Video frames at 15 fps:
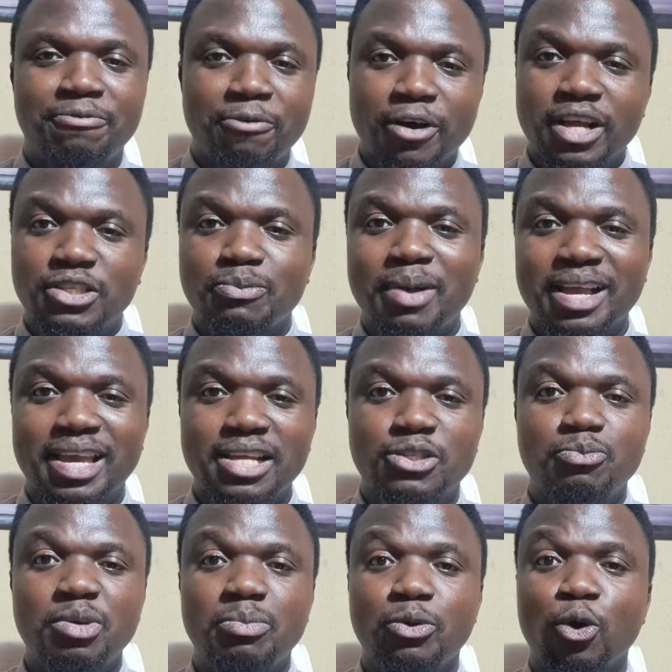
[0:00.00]
forex
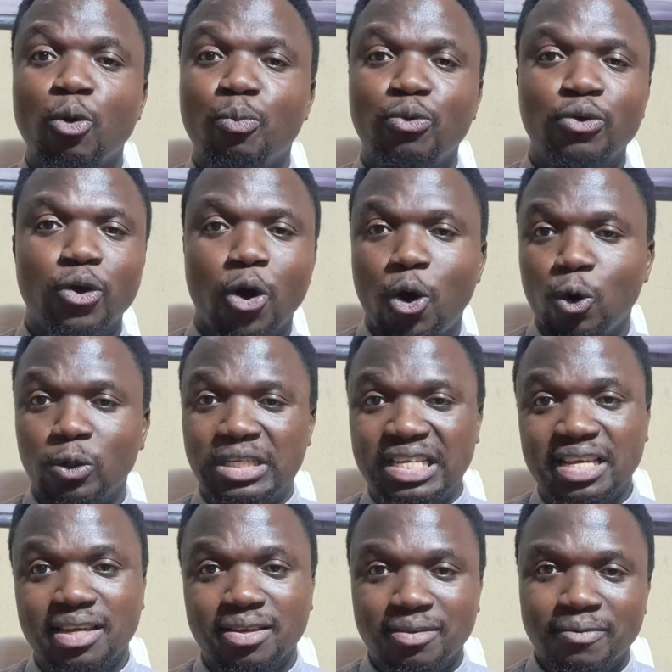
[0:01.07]
markets may be open all
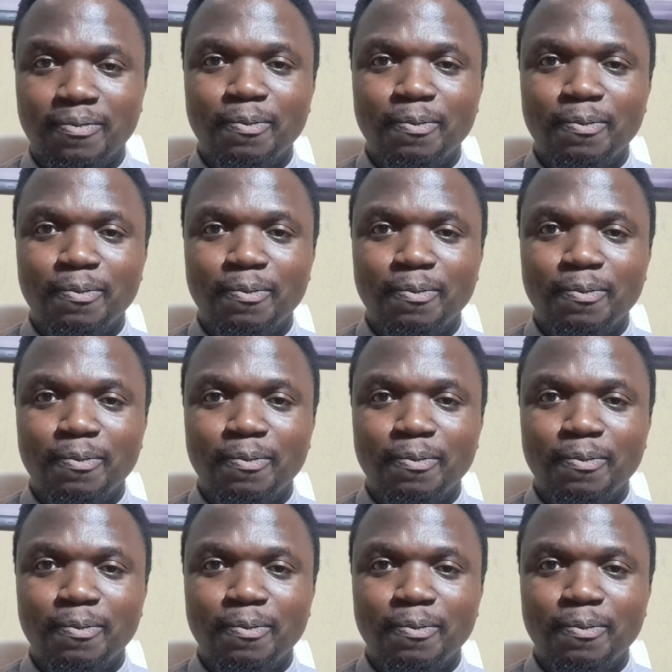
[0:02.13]
day,